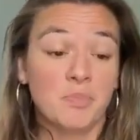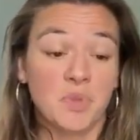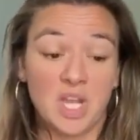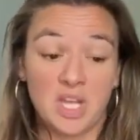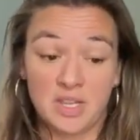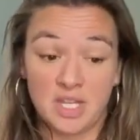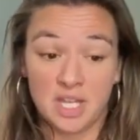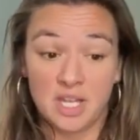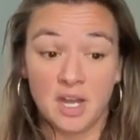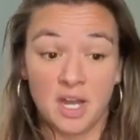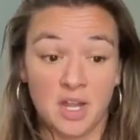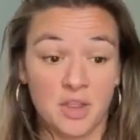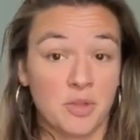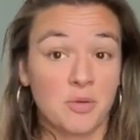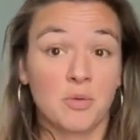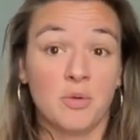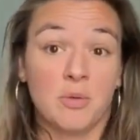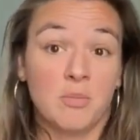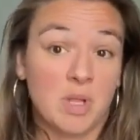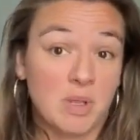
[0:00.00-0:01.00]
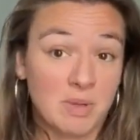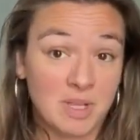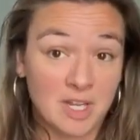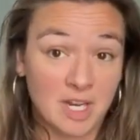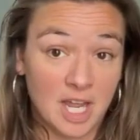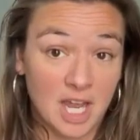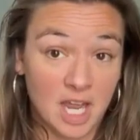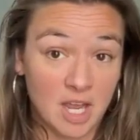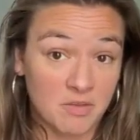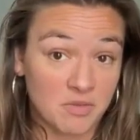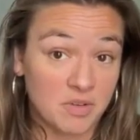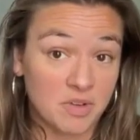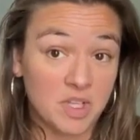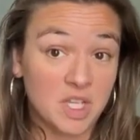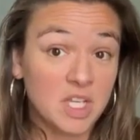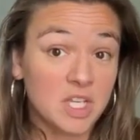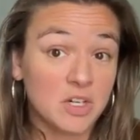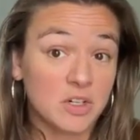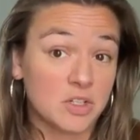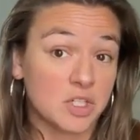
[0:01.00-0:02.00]
and they got through it maybe in half a
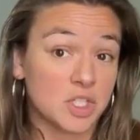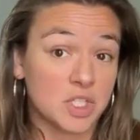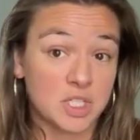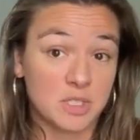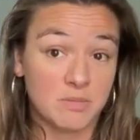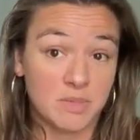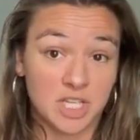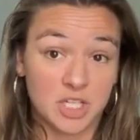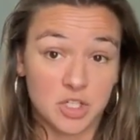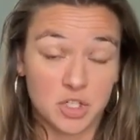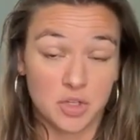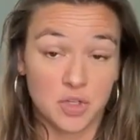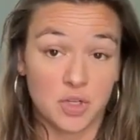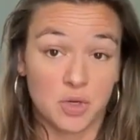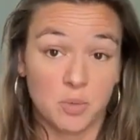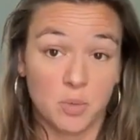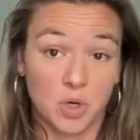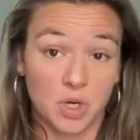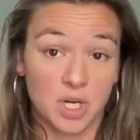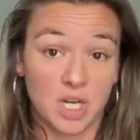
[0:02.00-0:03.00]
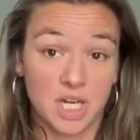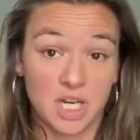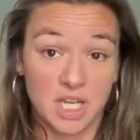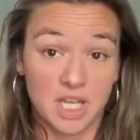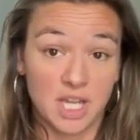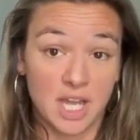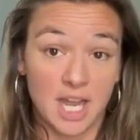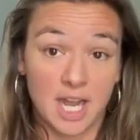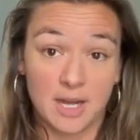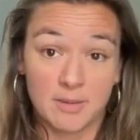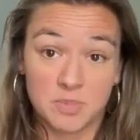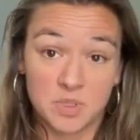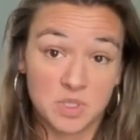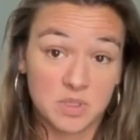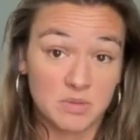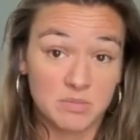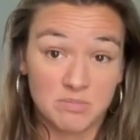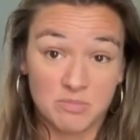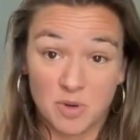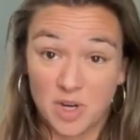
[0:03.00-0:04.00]
year just to make sure there weren't any gaps,
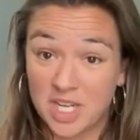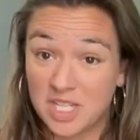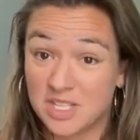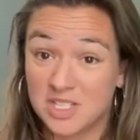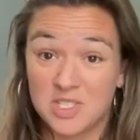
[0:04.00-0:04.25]
right?